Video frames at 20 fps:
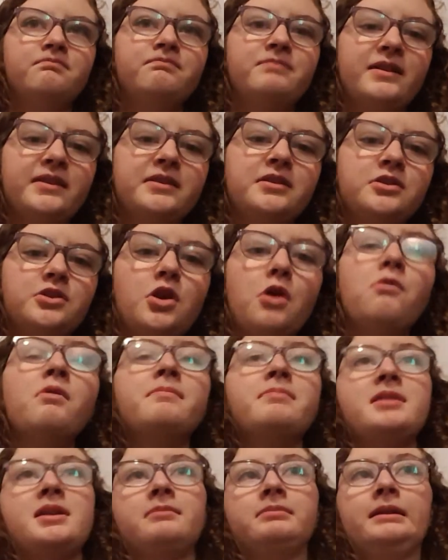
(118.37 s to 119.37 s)
but the show would
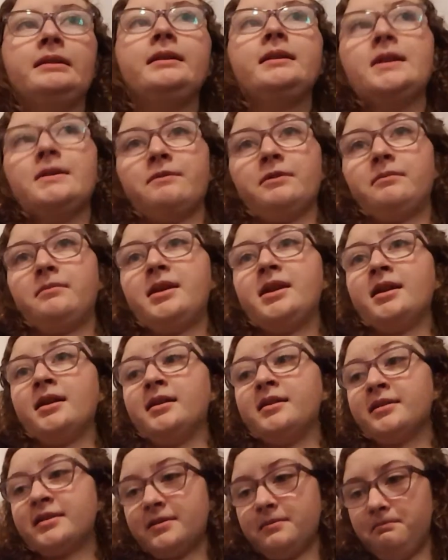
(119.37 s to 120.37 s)
be completely different
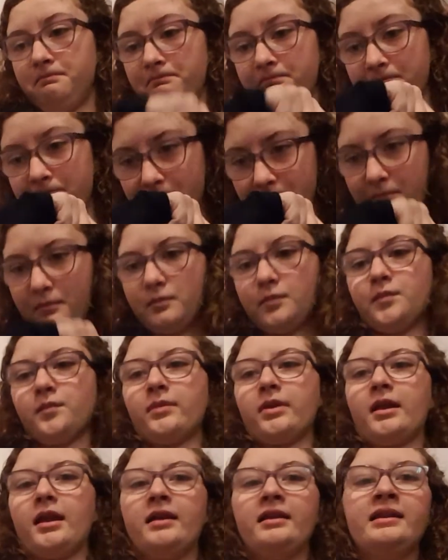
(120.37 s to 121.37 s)
because
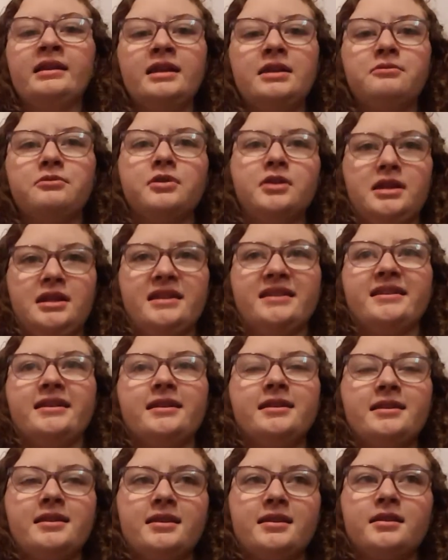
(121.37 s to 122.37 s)
Lindy would
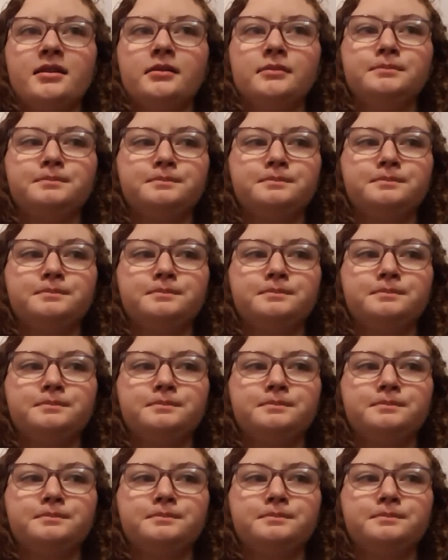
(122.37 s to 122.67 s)
exist,